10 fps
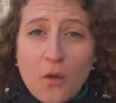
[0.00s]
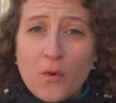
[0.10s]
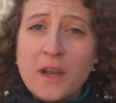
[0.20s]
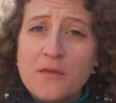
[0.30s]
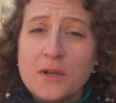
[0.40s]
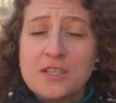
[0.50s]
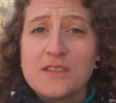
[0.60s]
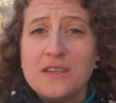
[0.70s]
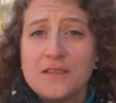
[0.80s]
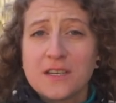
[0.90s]
one of which
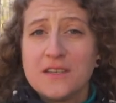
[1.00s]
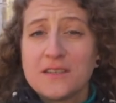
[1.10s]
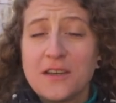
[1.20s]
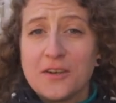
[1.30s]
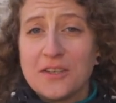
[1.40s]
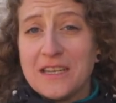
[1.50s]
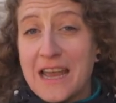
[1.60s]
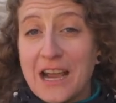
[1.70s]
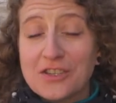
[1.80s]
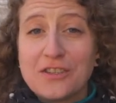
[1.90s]
is even considered the
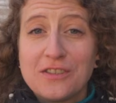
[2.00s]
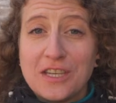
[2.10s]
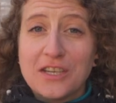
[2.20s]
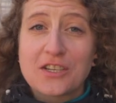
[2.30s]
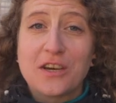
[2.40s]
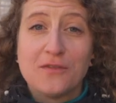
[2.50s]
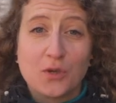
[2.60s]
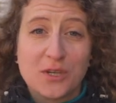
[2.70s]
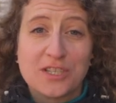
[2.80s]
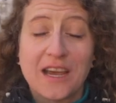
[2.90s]
national dish of
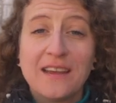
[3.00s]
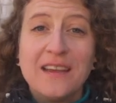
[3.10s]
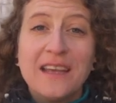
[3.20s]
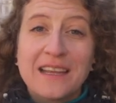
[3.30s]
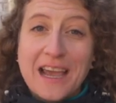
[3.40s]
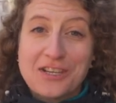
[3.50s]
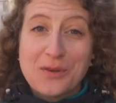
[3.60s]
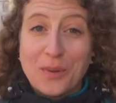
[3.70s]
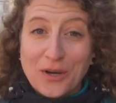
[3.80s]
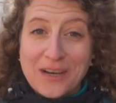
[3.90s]
Georgia,
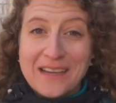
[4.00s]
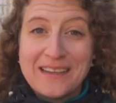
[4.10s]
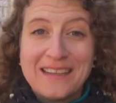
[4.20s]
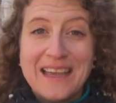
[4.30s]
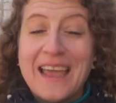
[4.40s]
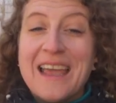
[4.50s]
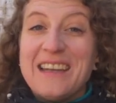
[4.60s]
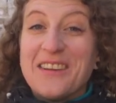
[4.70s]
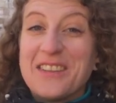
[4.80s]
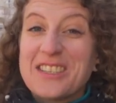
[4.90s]
khachapuri.
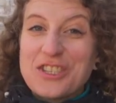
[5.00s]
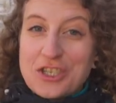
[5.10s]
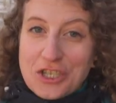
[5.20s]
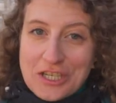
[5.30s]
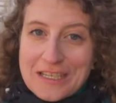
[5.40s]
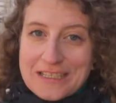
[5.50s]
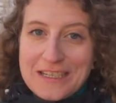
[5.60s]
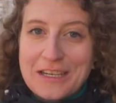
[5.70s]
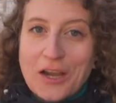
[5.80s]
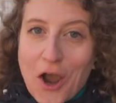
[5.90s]
Now this
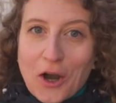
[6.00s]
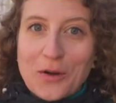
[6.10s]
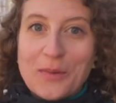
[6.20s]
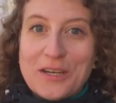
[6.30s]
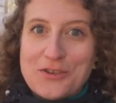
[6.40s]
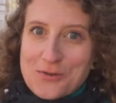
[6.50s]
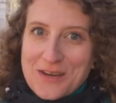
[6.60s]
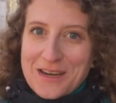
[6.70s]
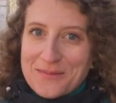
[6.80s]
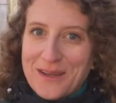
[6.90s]
cheesy carby
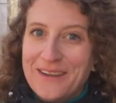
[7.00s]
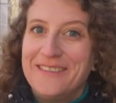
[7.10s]
dream,